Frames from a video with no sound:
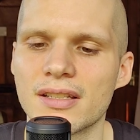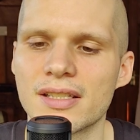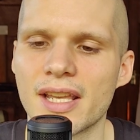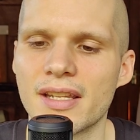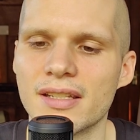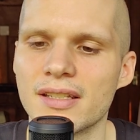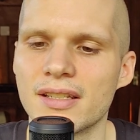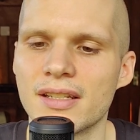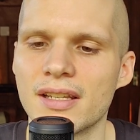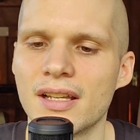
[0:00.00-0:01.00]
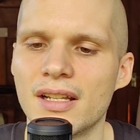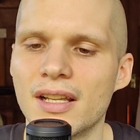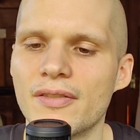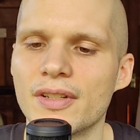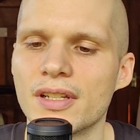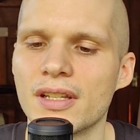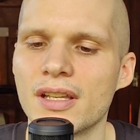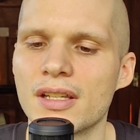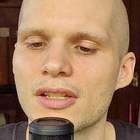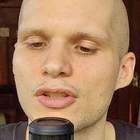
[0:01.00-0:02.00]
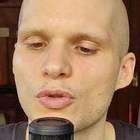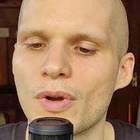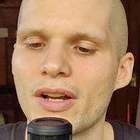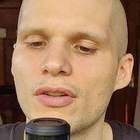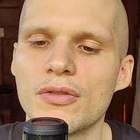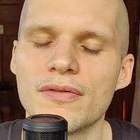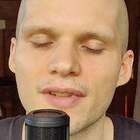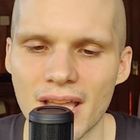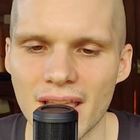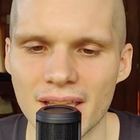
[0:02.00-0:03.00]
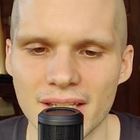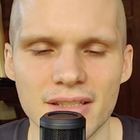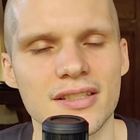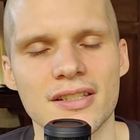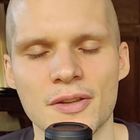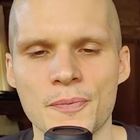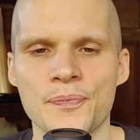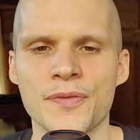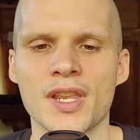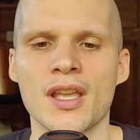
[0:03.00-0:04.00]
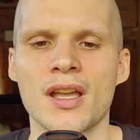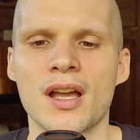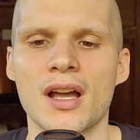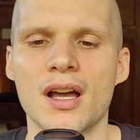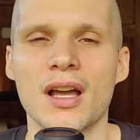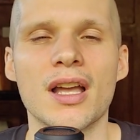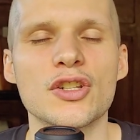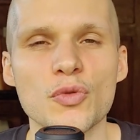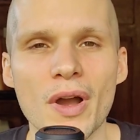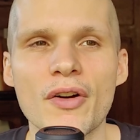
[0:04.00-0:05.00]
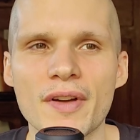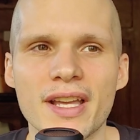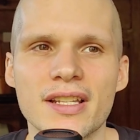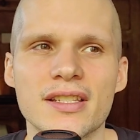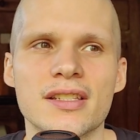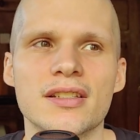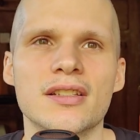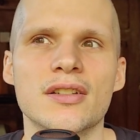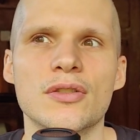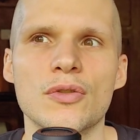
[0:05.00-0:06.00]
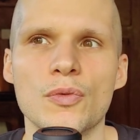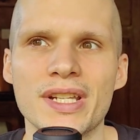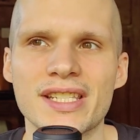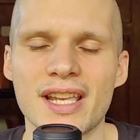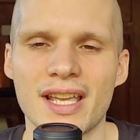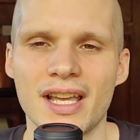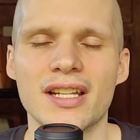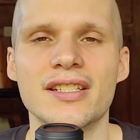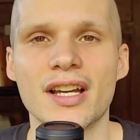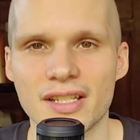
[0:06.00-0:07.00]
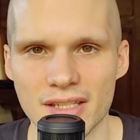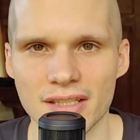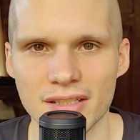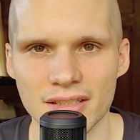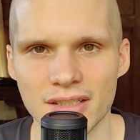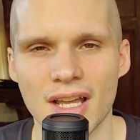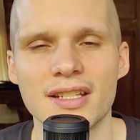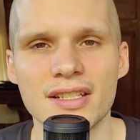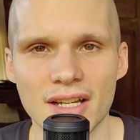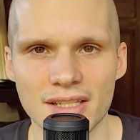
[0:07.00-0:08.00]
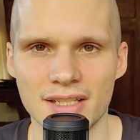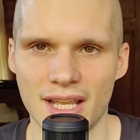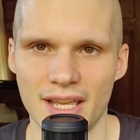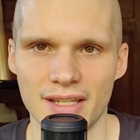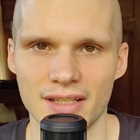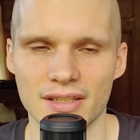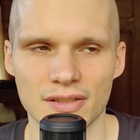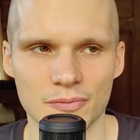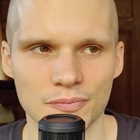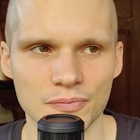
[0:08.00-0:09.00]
10, 11, 12 eggs. 12 eggs, we say a dozen eggs.